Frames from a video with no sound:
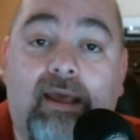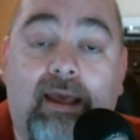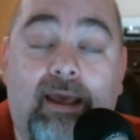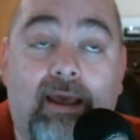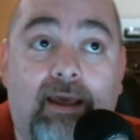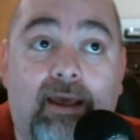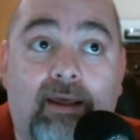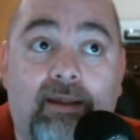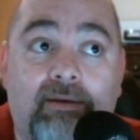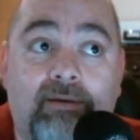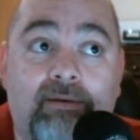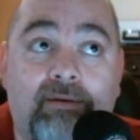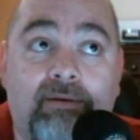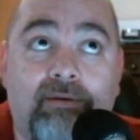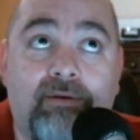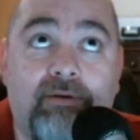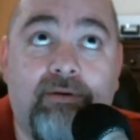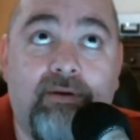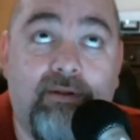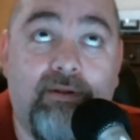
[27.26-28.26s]

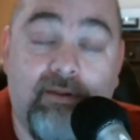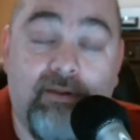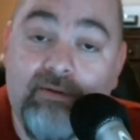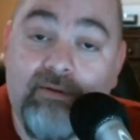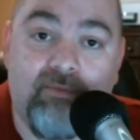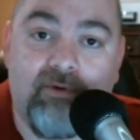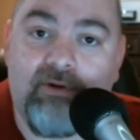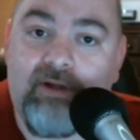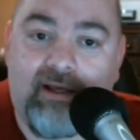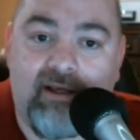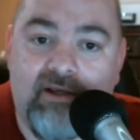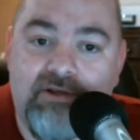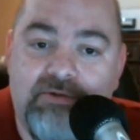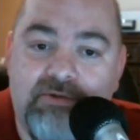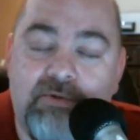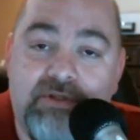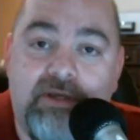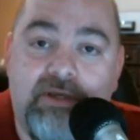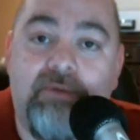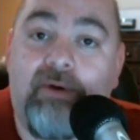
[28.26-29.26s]
And then we'll I guess
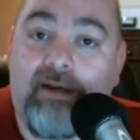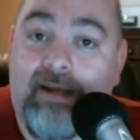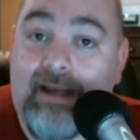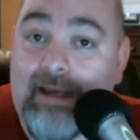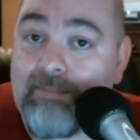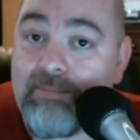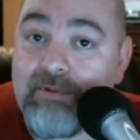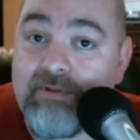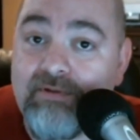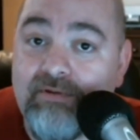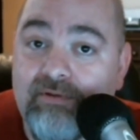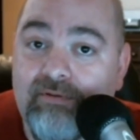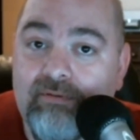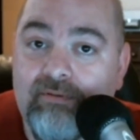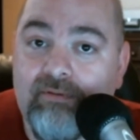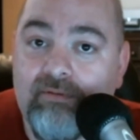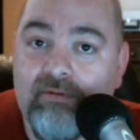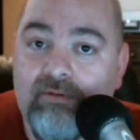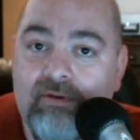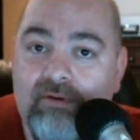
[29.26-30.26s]
we'll see what happens.
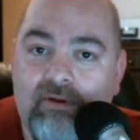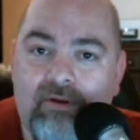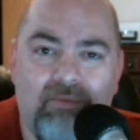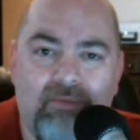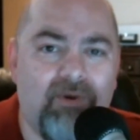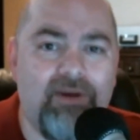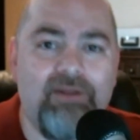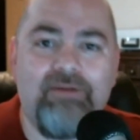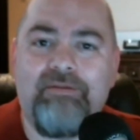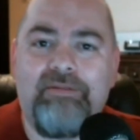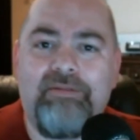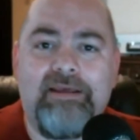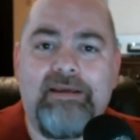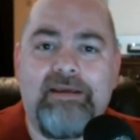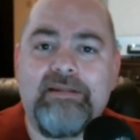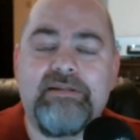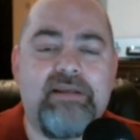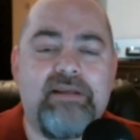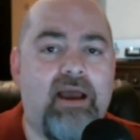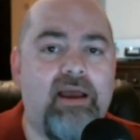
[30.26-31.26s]
What are you
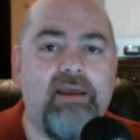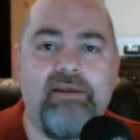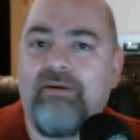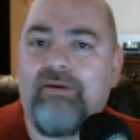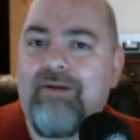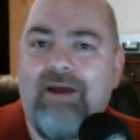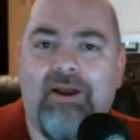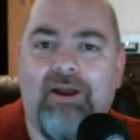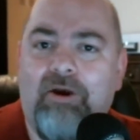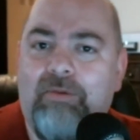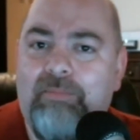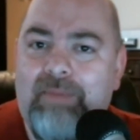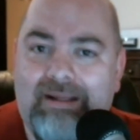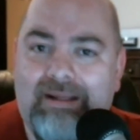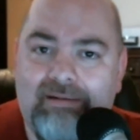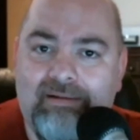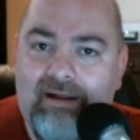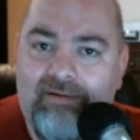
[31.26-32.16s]
thinking, Sye? You're not on my